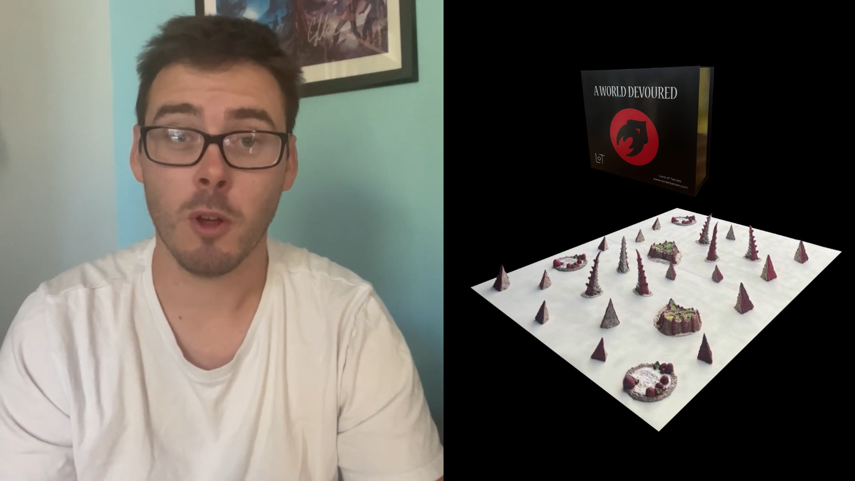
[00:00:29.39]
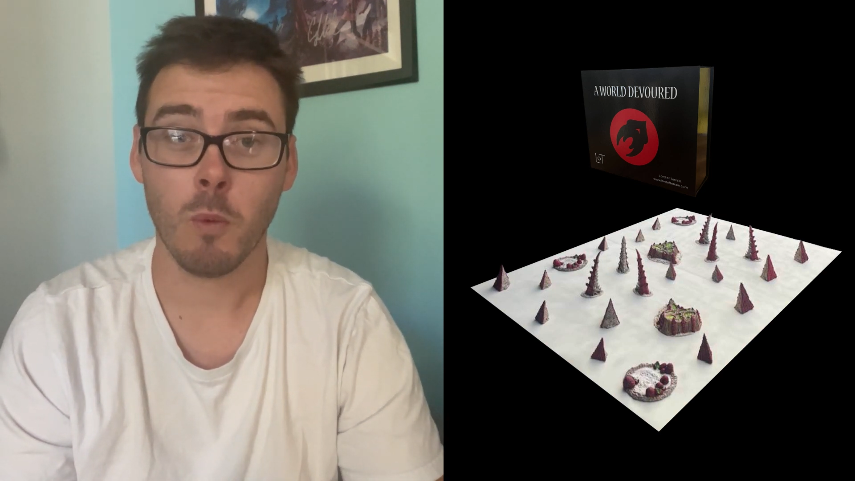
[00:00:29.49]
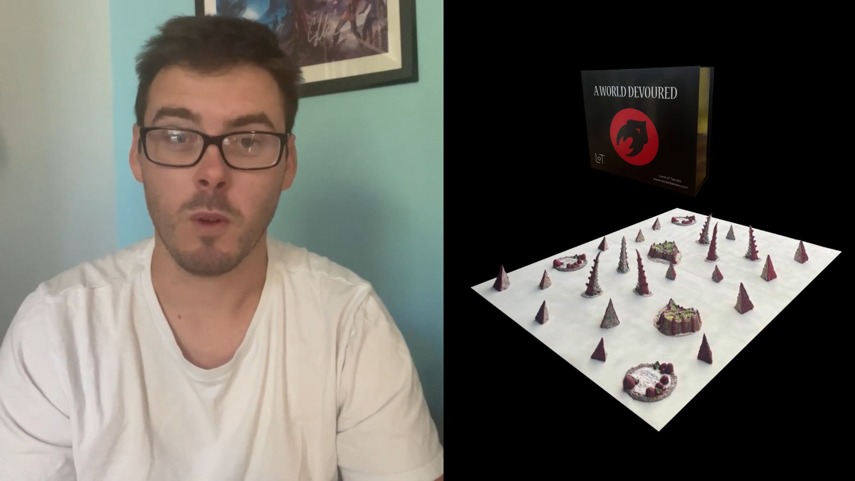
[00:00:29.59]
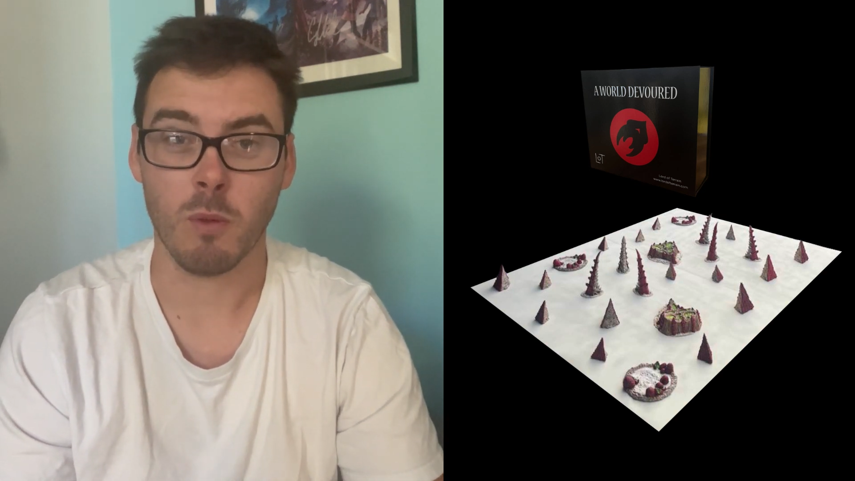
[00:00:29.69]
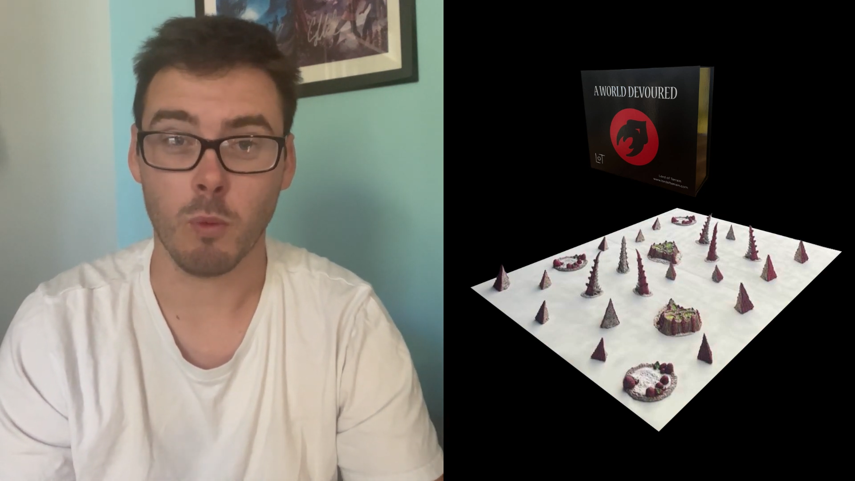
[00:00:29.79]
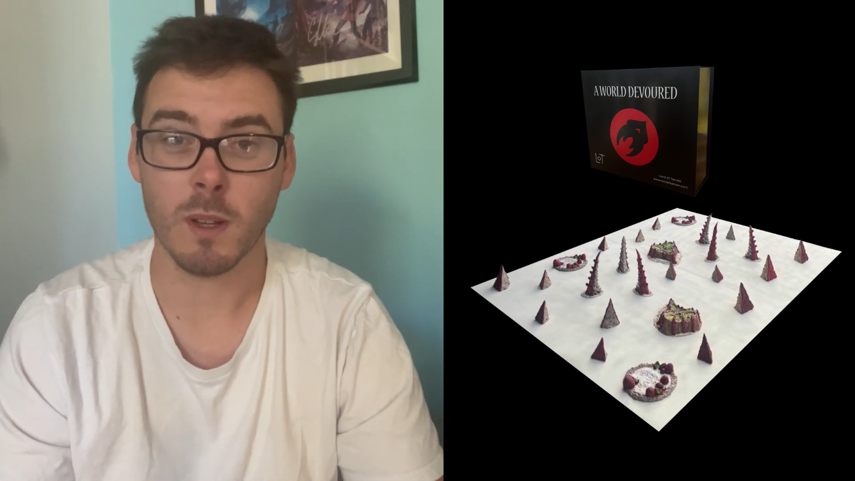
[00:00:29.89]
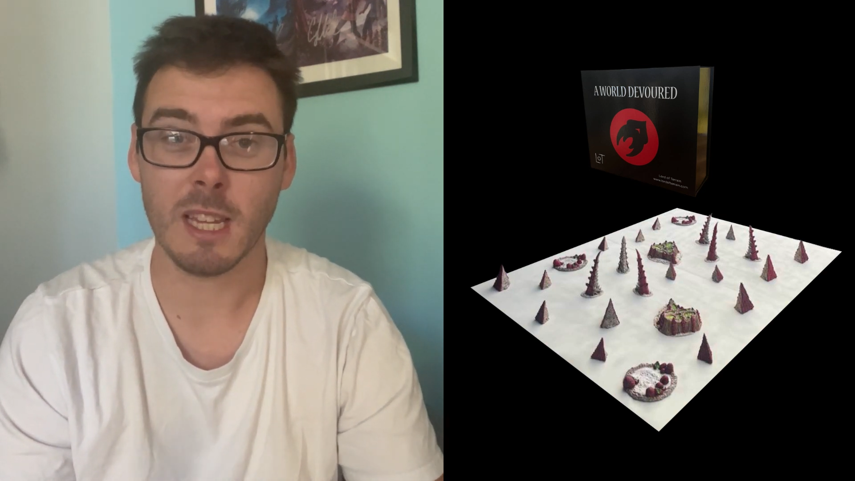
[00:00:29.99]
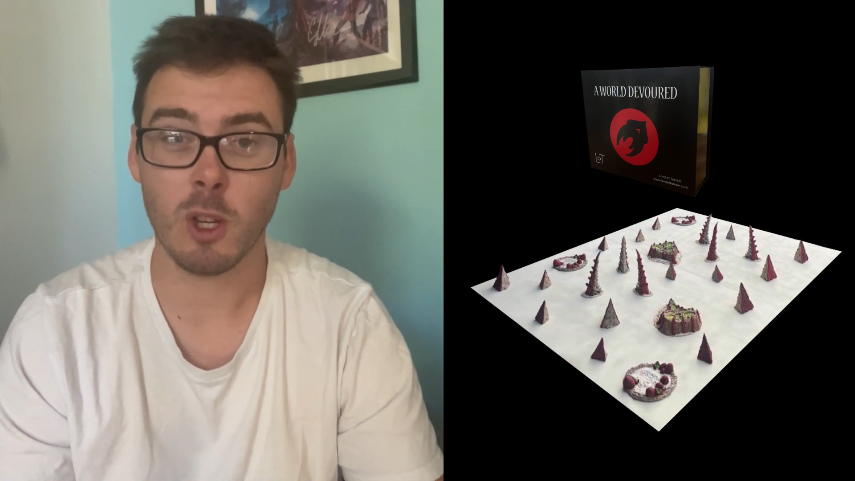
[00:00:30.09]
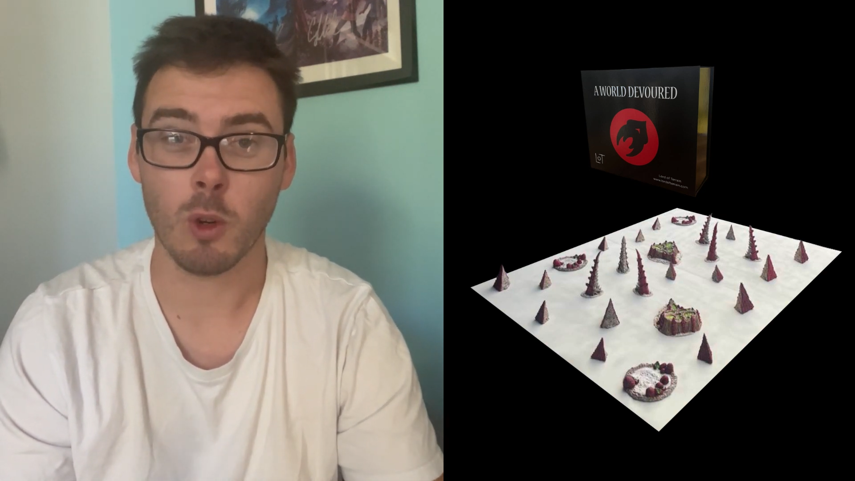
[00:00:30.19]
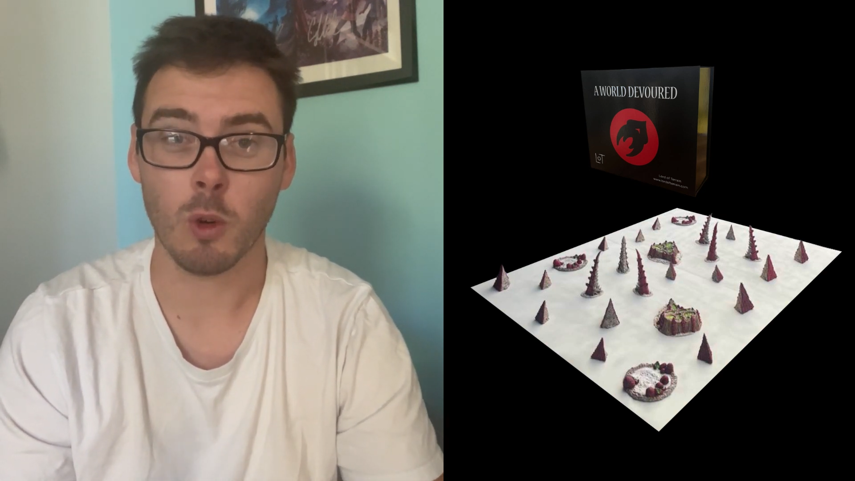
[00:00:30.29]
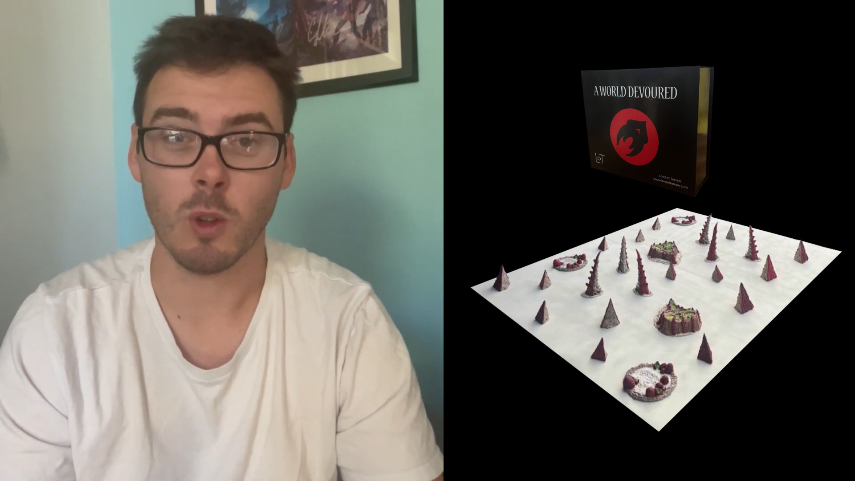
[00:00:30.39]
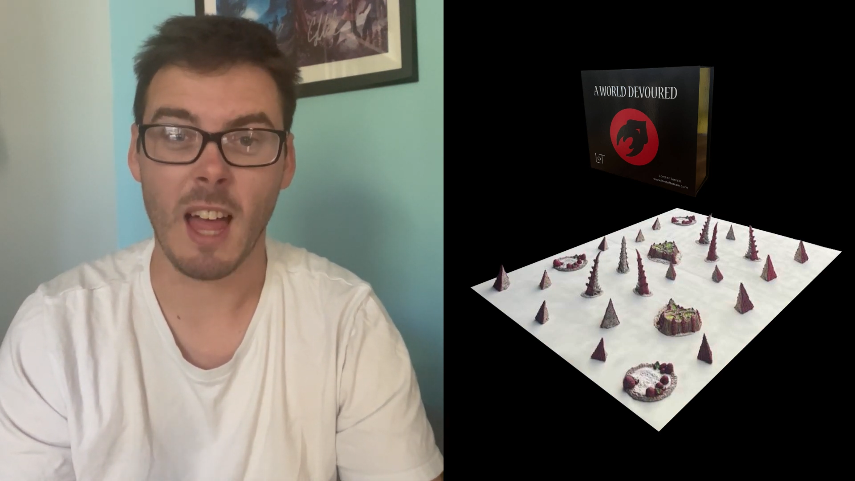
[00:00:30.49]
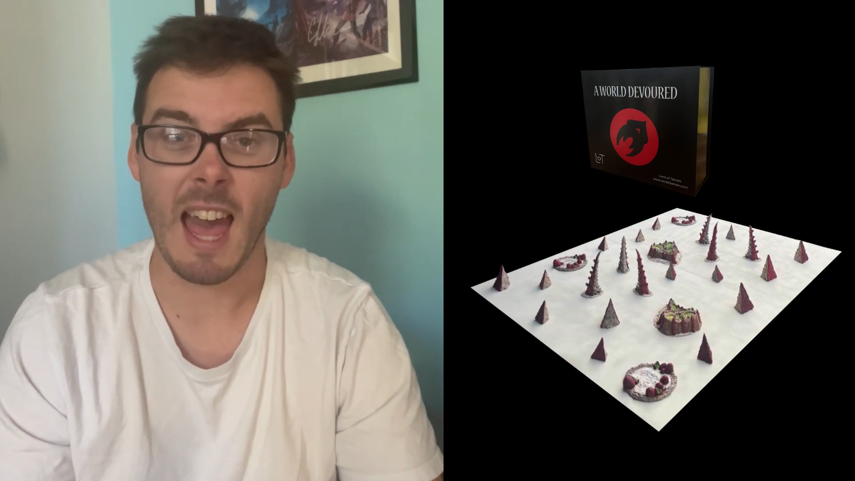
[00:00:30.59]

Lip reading: with really cool